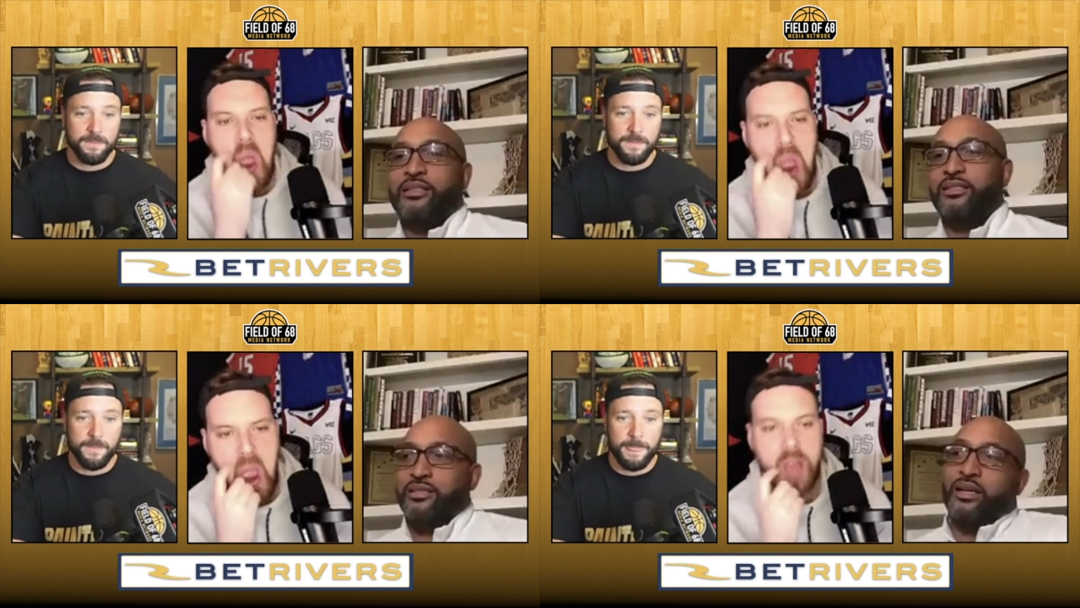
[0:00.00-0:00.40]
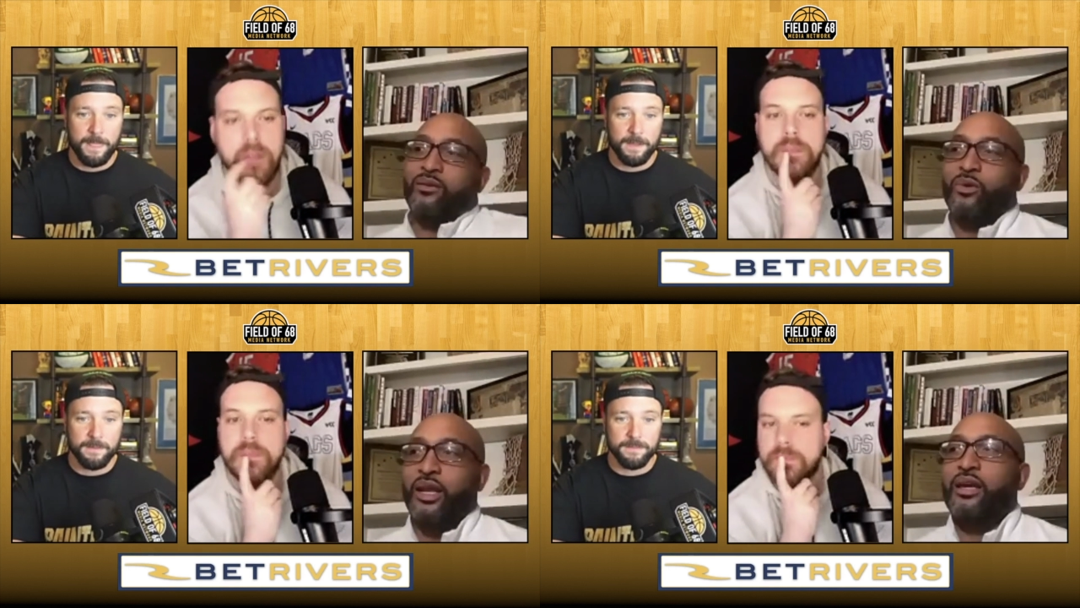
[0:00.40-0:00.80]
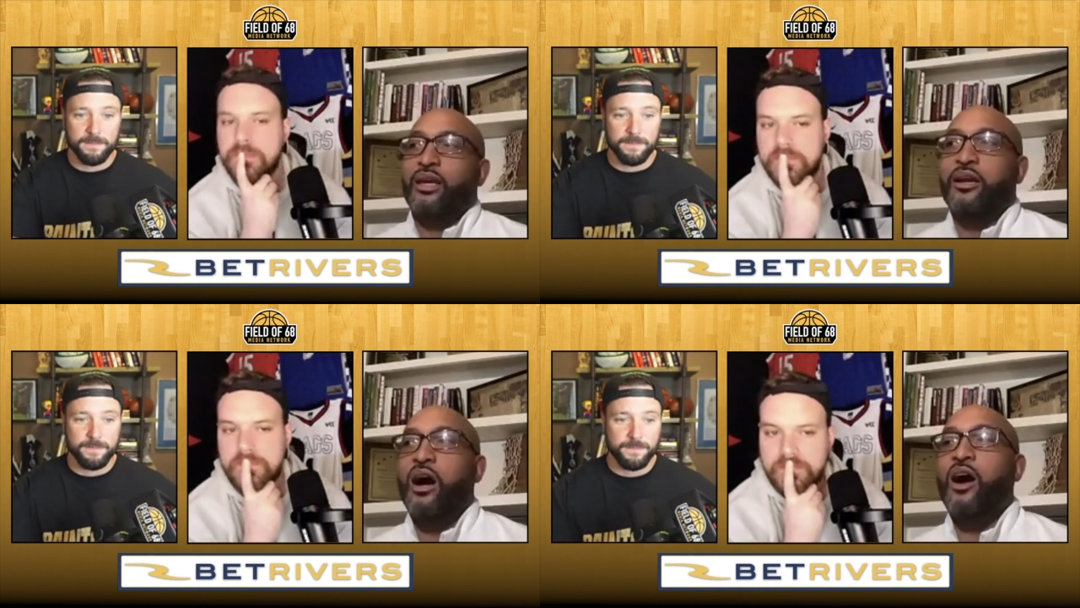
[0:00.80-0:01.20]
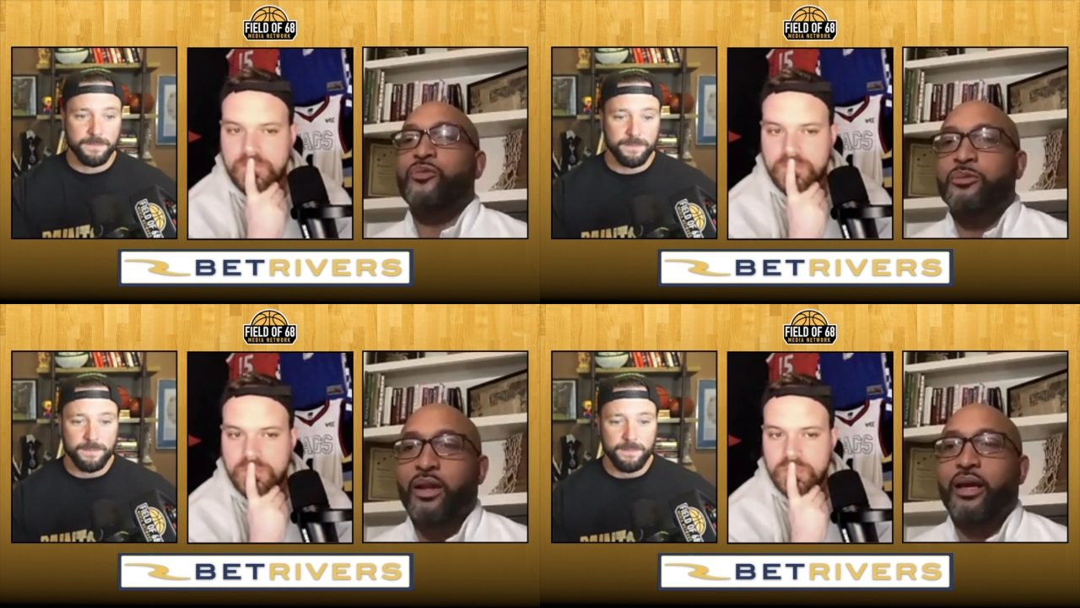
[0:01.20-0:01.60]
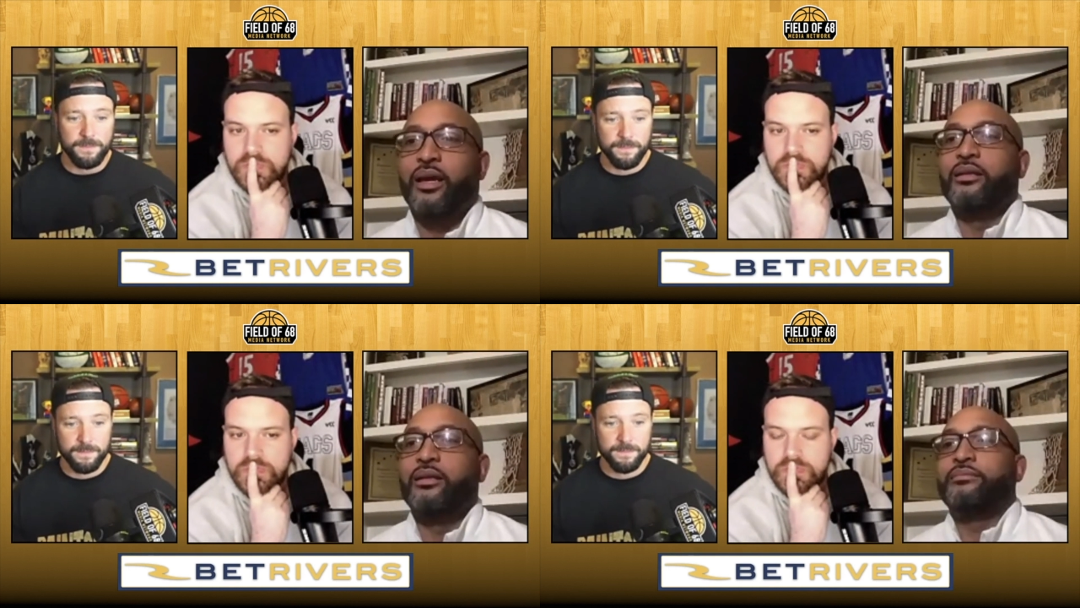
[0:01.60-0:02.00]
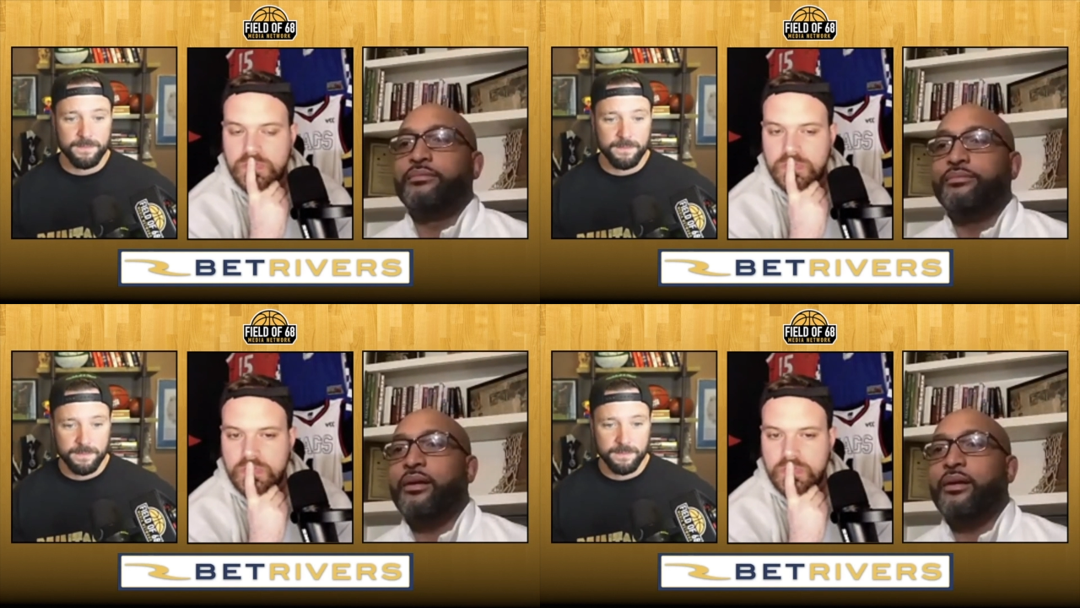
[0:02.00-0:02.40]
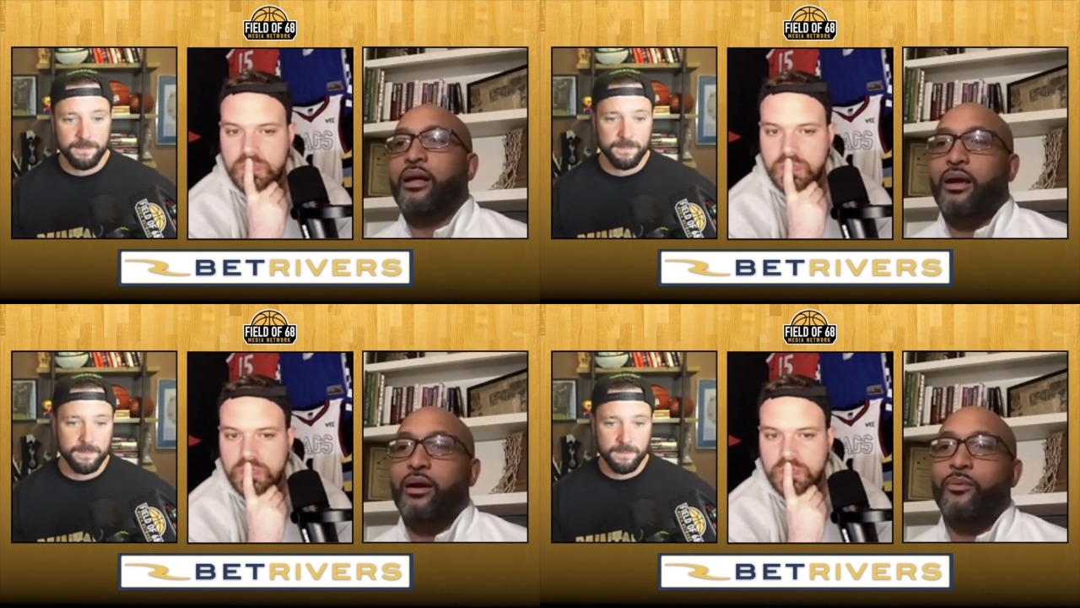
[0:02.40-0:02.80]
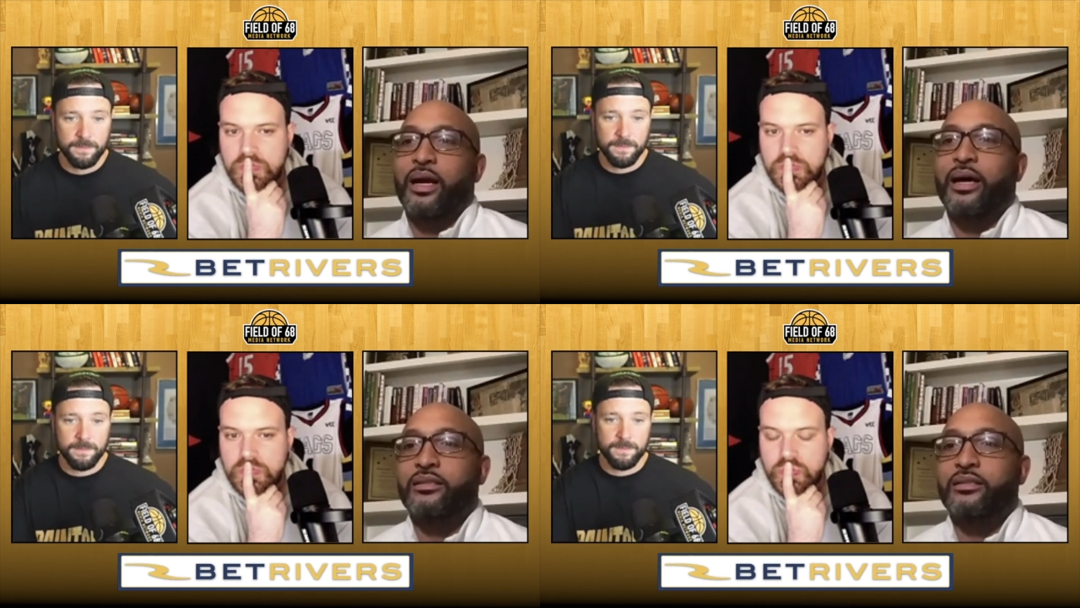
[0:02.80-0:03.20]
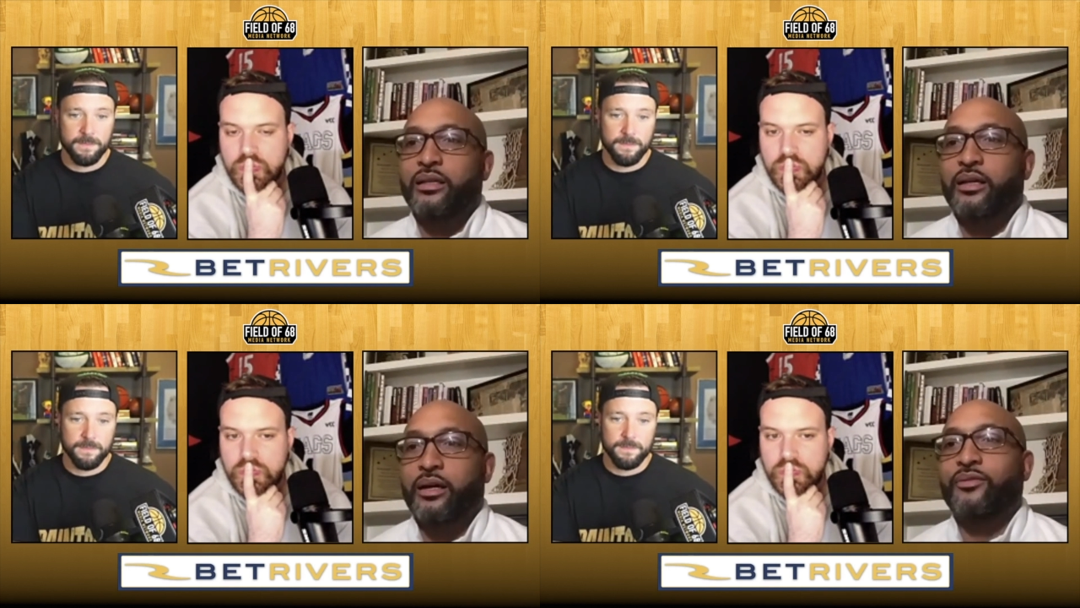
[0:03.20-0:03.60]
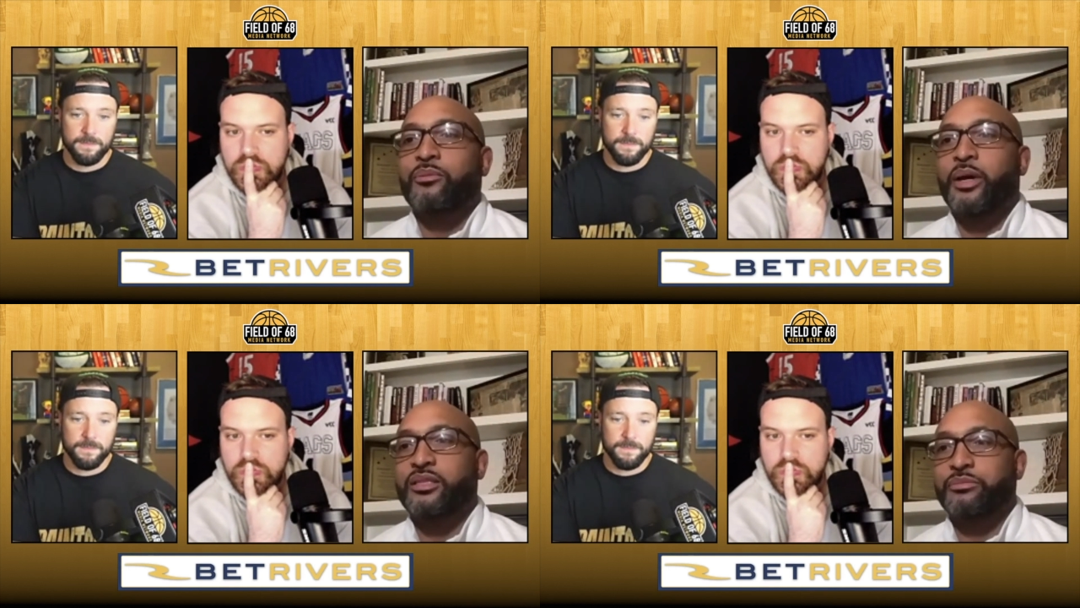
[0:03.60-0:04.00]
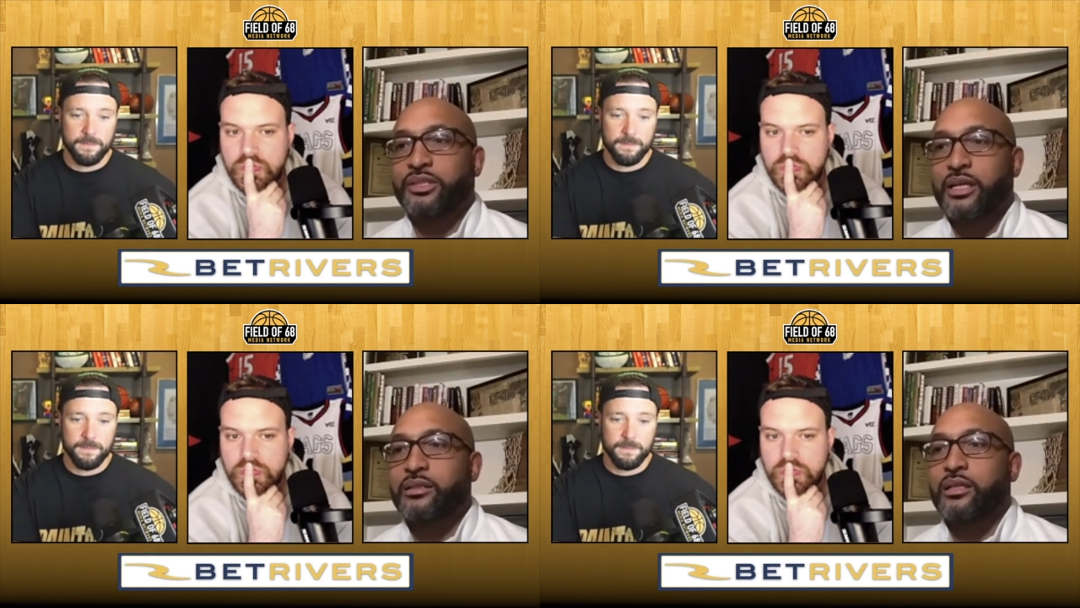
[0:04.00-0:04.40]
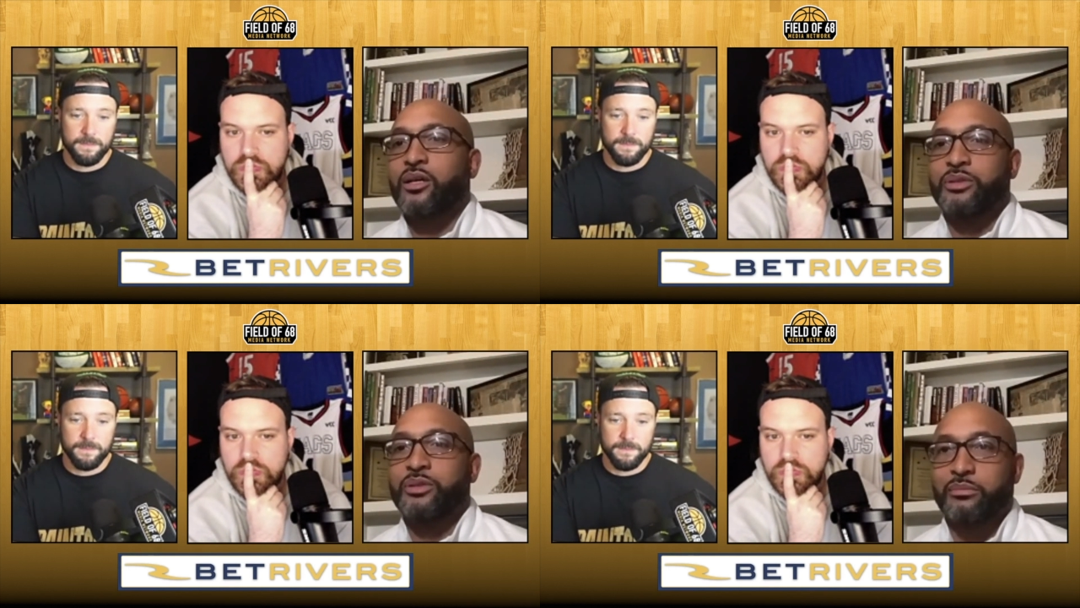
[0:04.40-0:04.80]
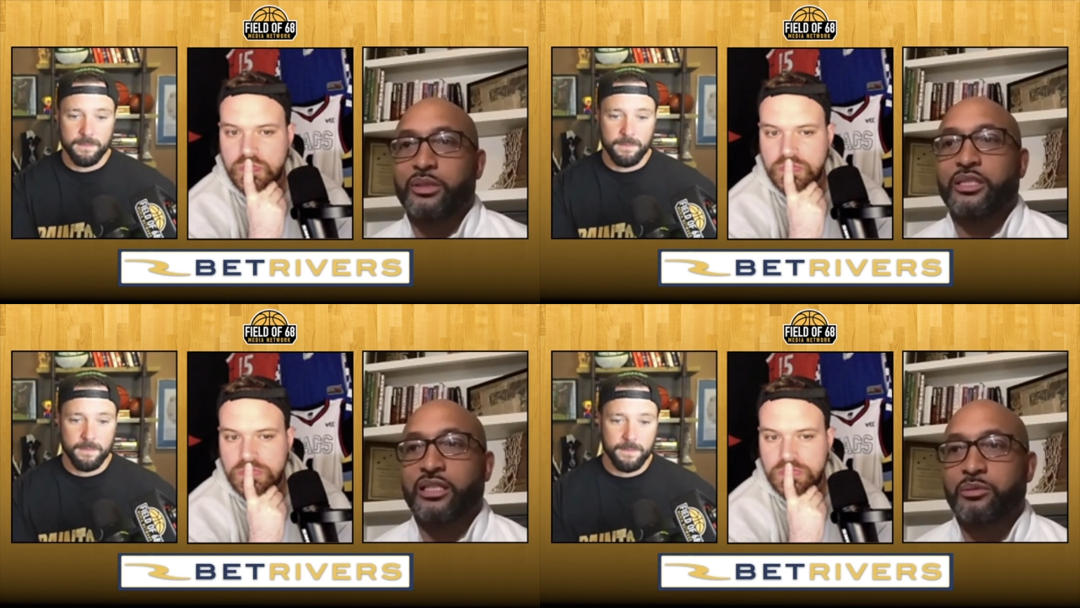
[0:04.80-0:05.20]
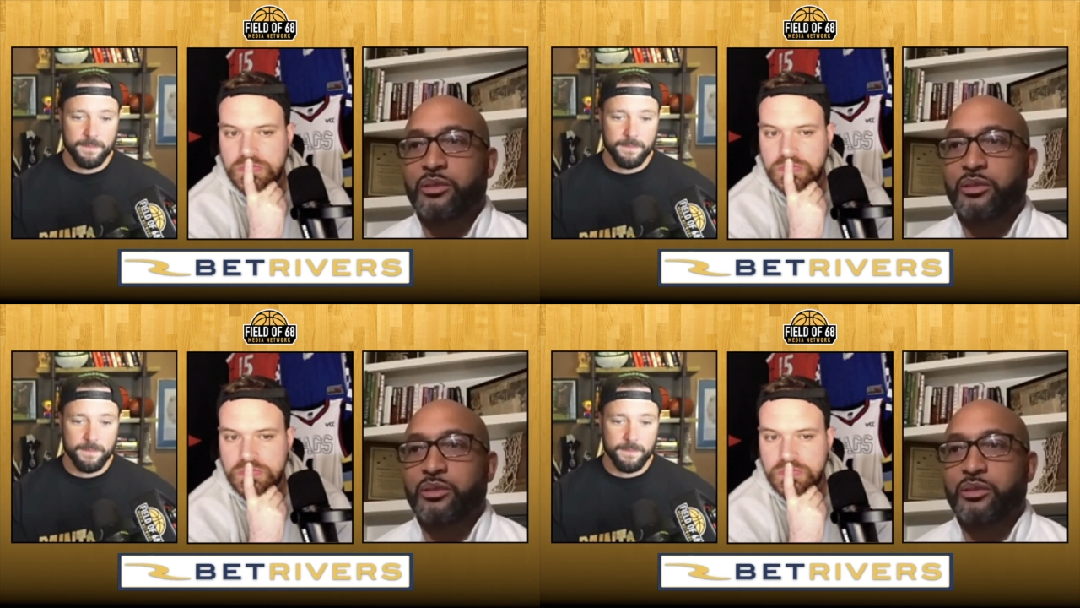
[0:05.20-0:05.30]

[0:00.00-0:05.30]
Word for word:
Speaker 1: just think when they get in the conference play, we got to see. They're gonna have to make some shots. They're gonna be some adjustments